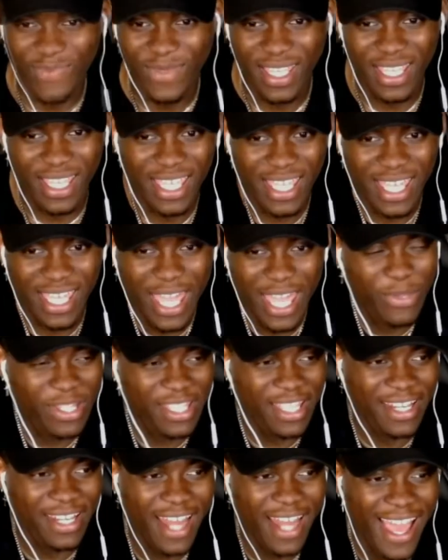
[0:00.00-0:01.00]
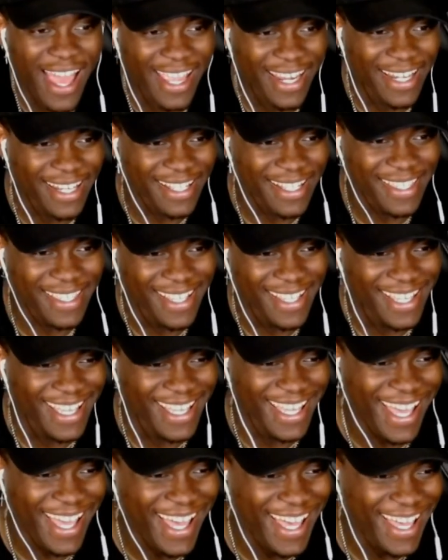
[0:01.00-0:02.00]
He came with the nines.
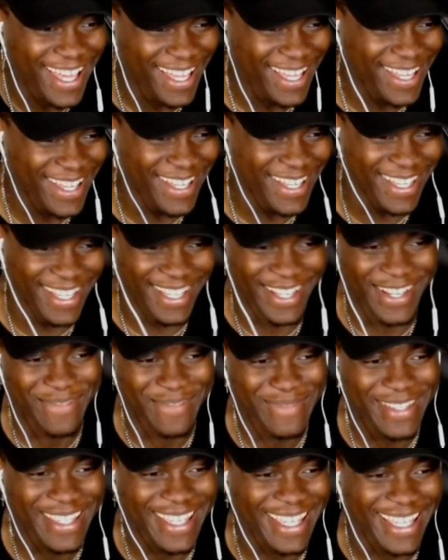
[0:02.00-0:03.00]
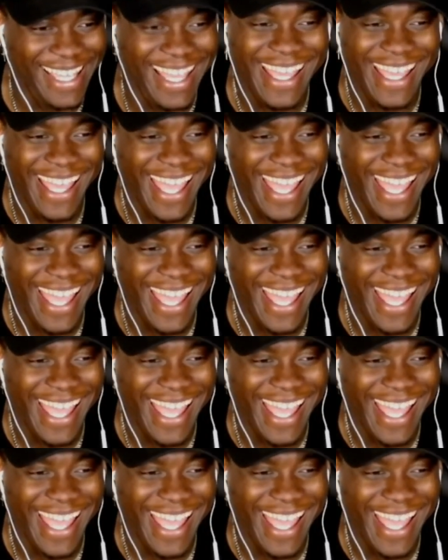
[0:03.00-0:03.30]
On me.